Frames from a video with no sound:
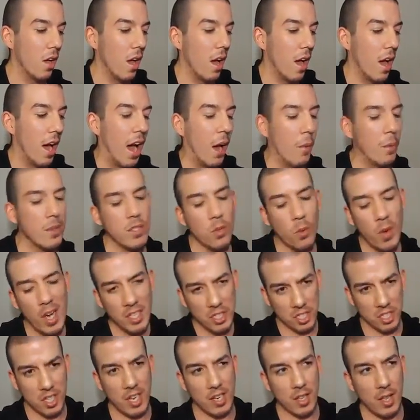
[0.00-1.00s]
I was
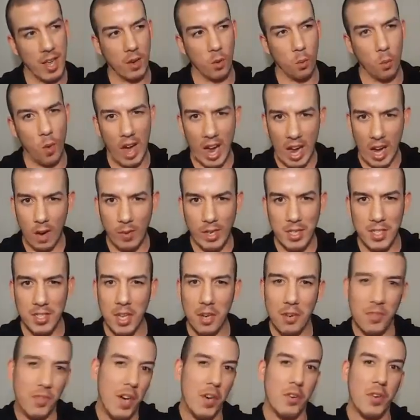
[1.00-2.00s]
questioning like, why are we
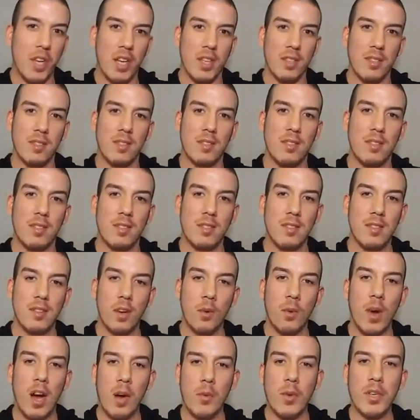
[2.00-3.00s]
so focused?
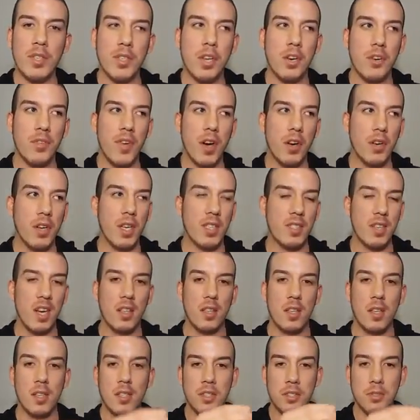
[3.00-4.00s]
Why are we so focused
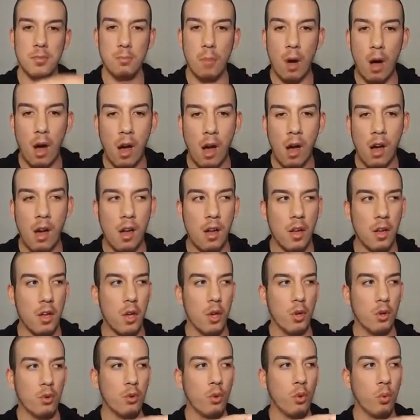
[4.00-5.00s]
on this small
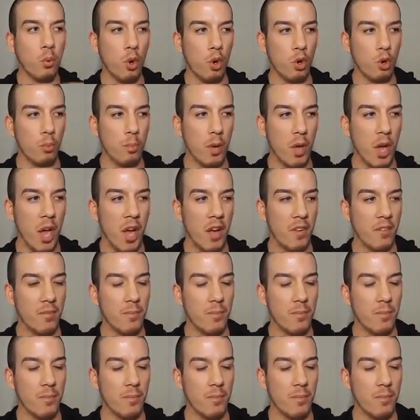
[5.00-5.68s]
group of